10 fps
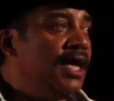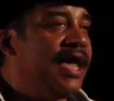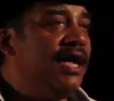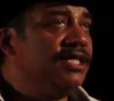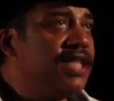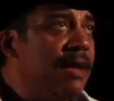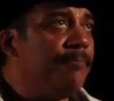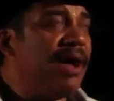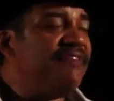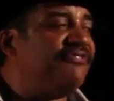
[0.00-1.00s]
held
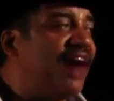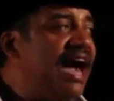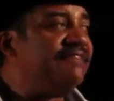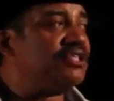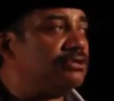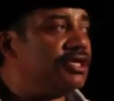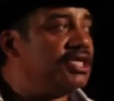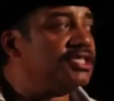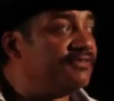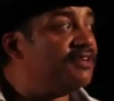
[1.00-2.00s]
up by 5
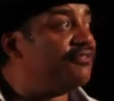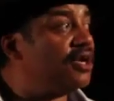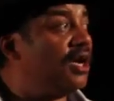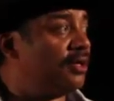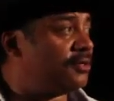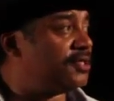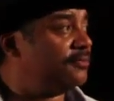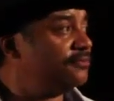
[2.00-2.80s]
trees of different colors.